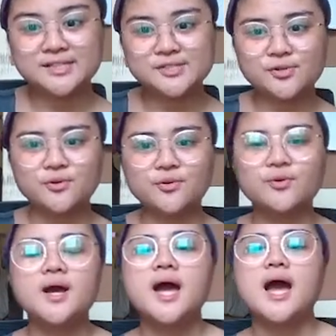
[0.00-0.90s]

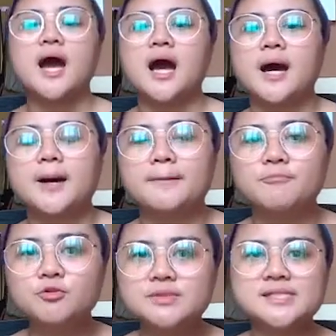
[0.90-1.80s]
So
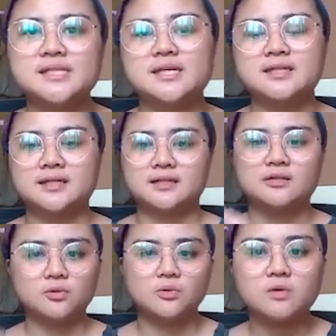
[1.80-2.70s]
you will see that the
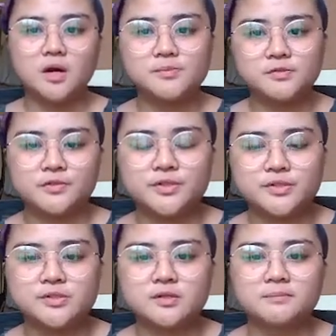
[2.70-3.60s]
logo comes
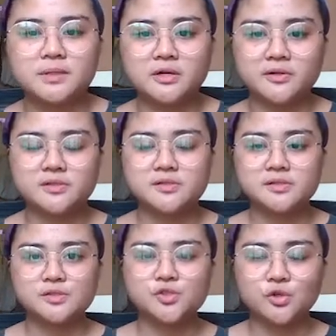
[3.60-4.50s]
first
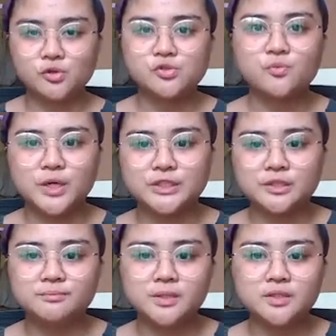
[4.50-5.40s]
because she also
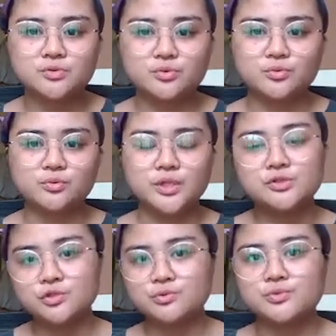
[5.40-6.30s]
wanted me to
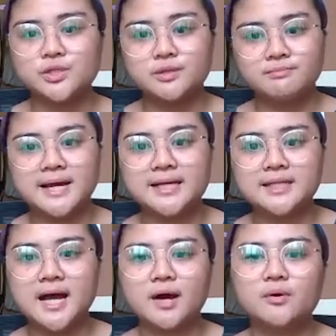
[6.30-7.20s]
introduce her brand,
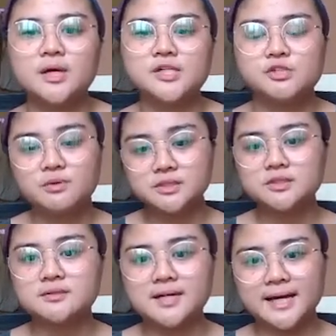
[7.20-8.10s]
how she wanted to